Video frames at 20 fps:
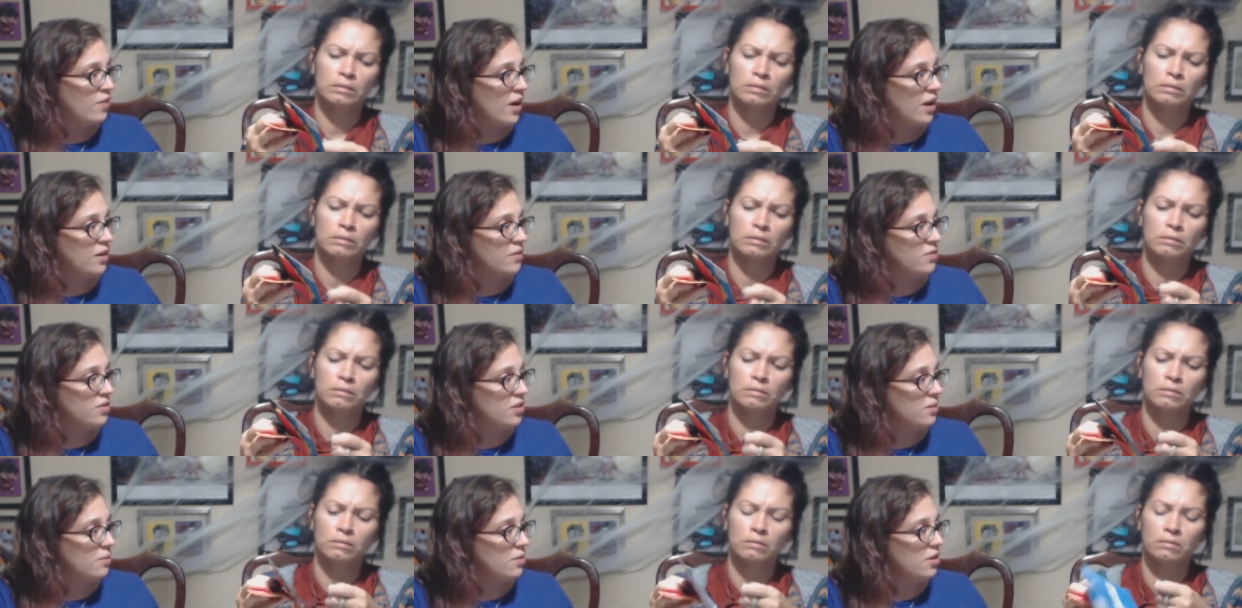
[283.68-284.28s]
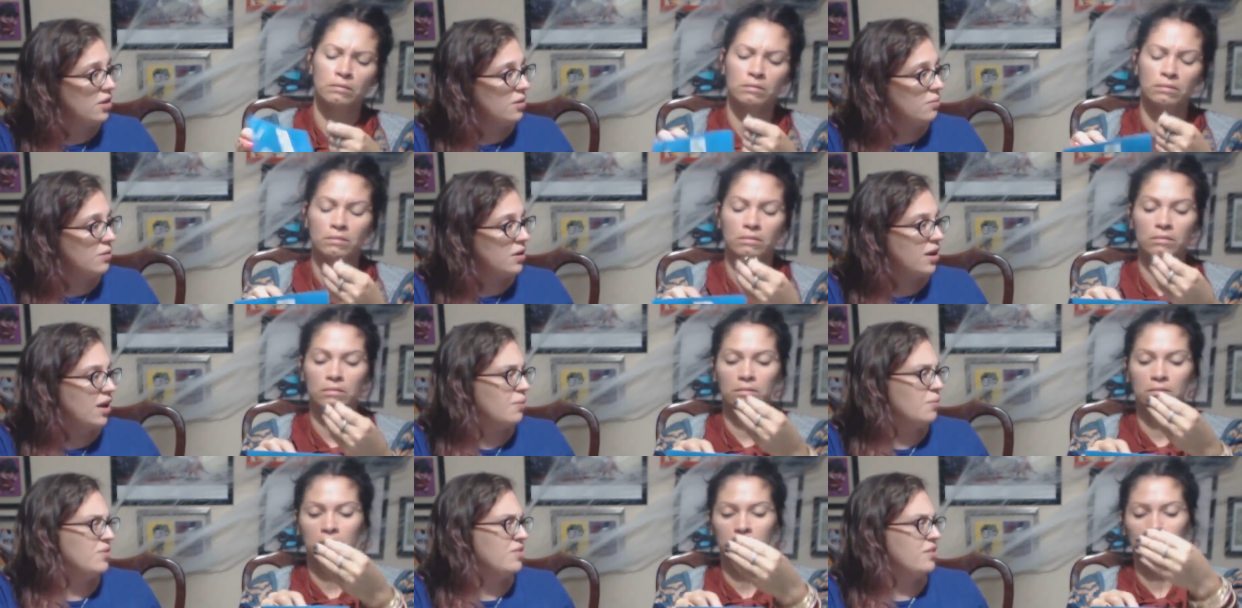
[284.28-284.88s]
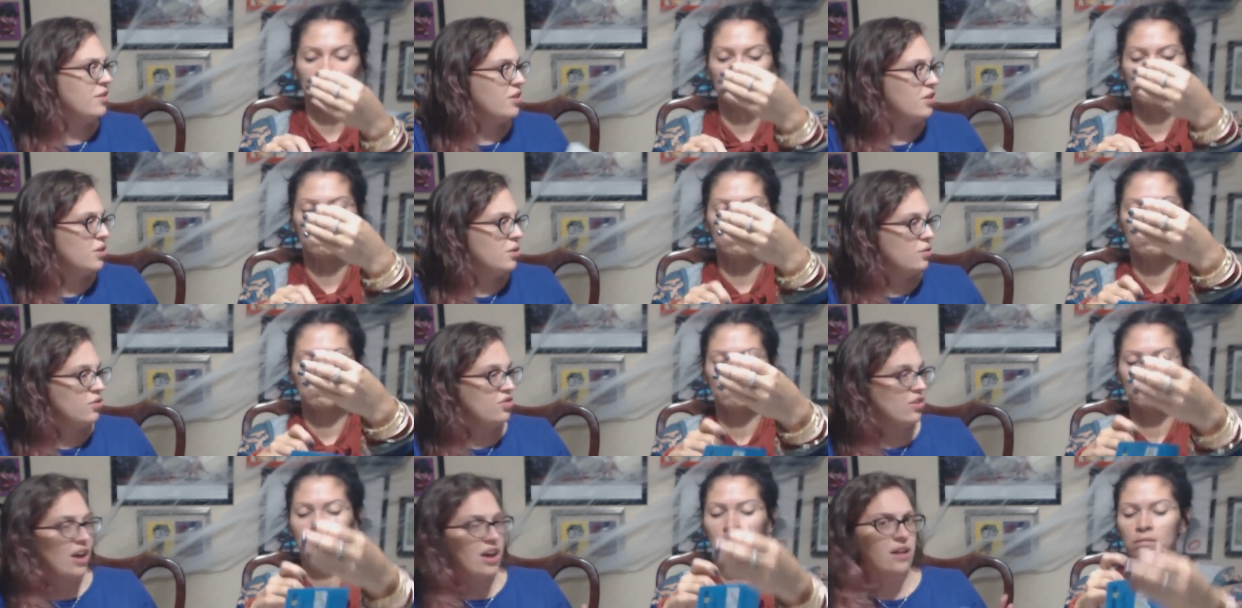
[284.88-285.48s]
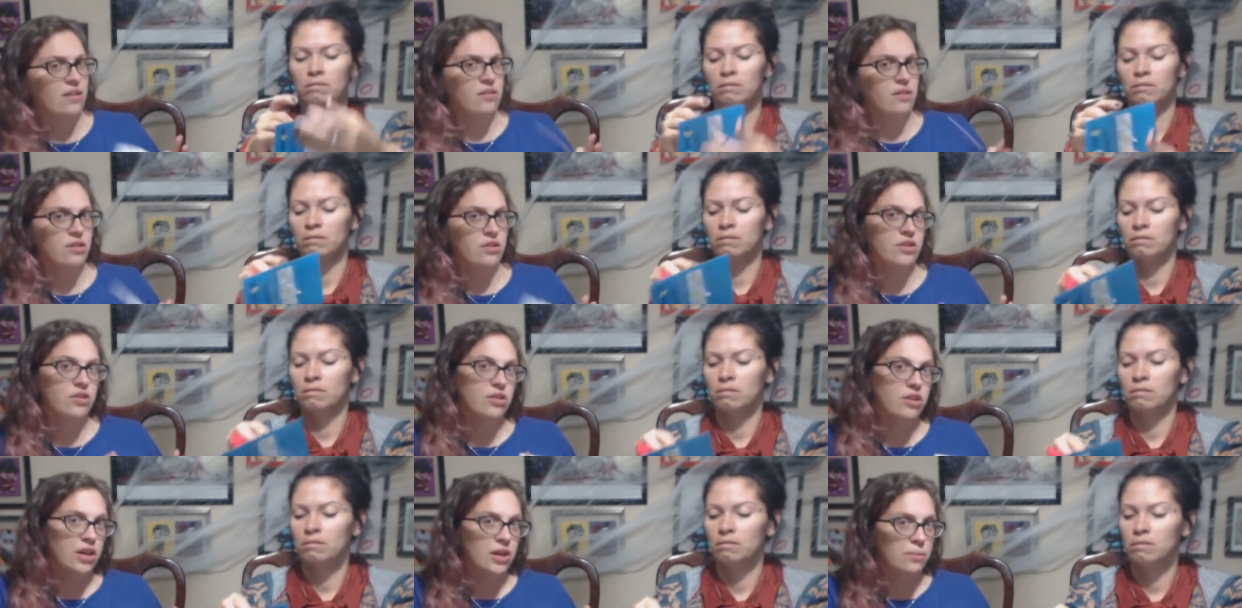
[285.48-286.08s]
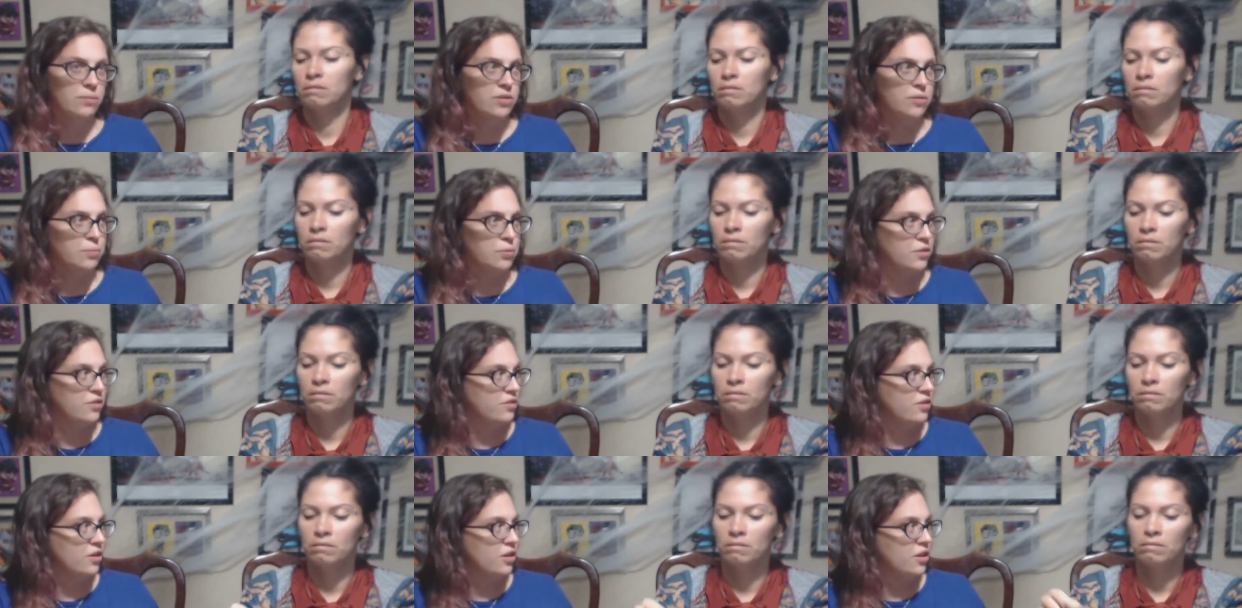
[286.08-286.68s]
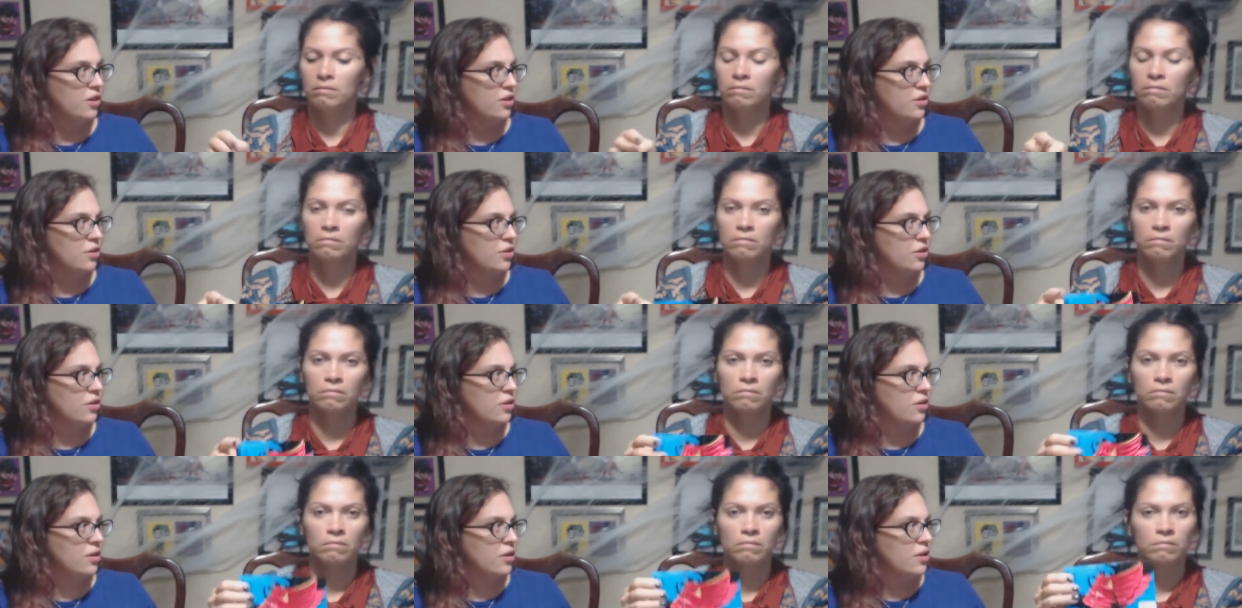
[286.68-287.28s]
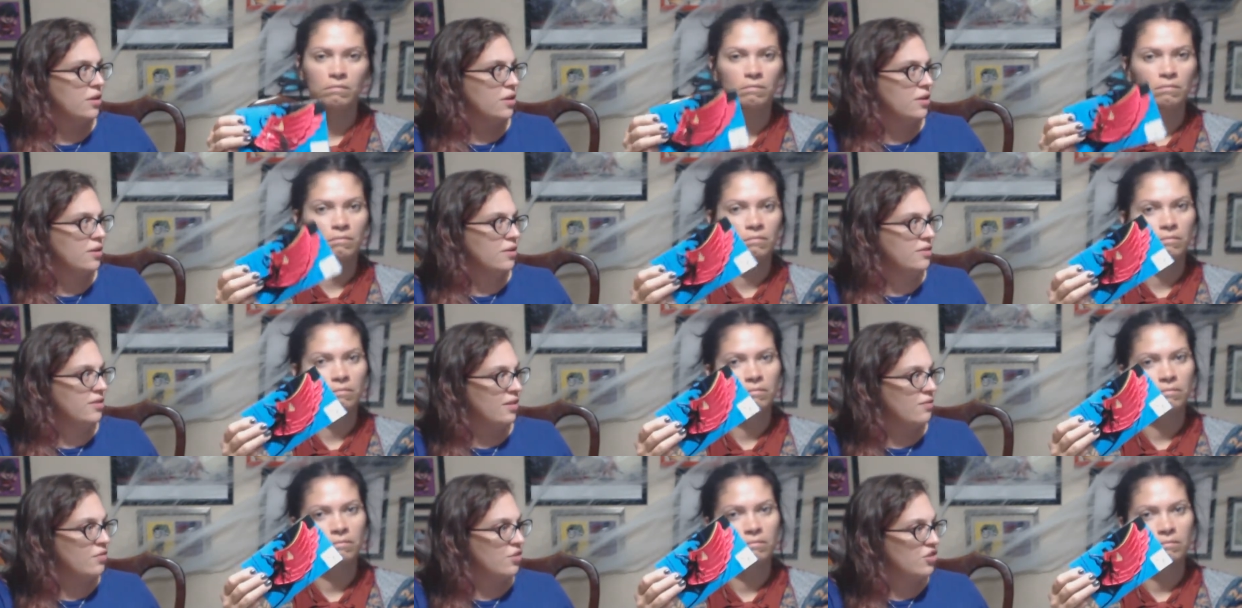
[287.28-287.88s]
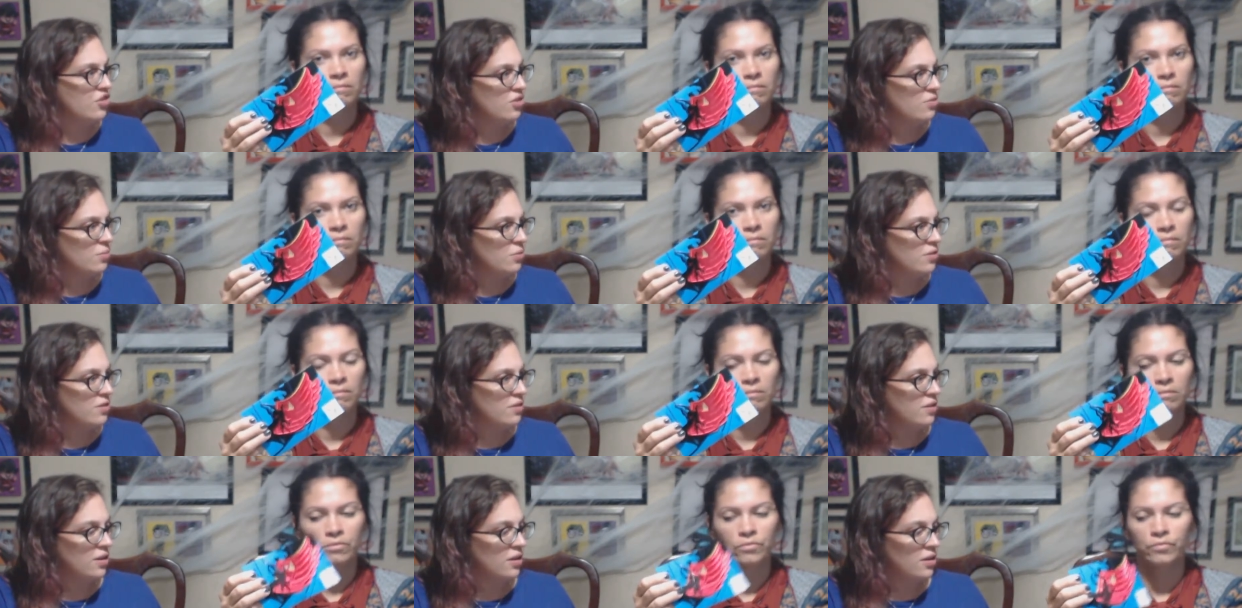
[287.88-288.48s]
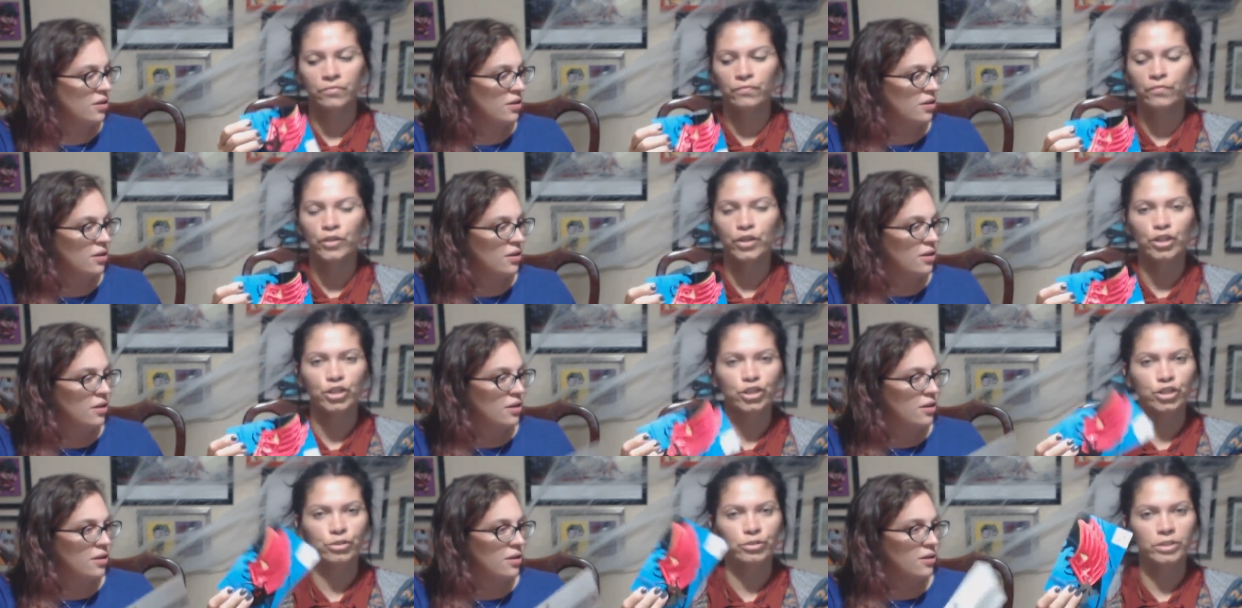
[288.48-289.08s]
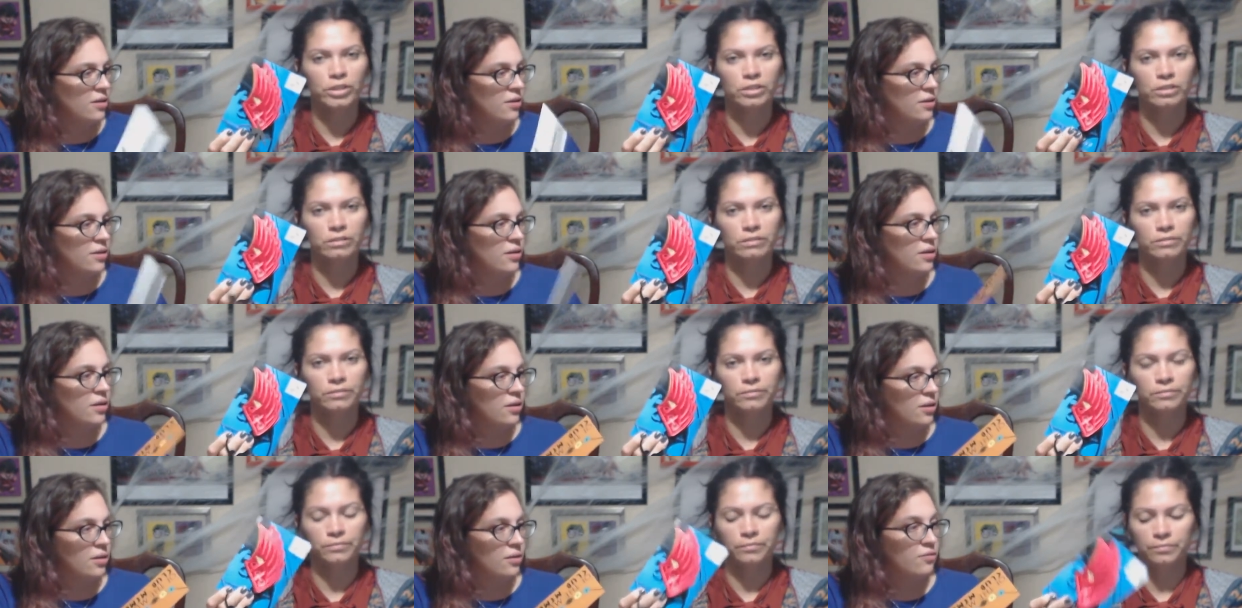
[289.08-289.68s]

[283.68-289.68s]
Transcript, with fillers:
Speaker 1: fan of some of them. Like, I wasn't a huge Hunger Games person or Divergent person. Fan shoes?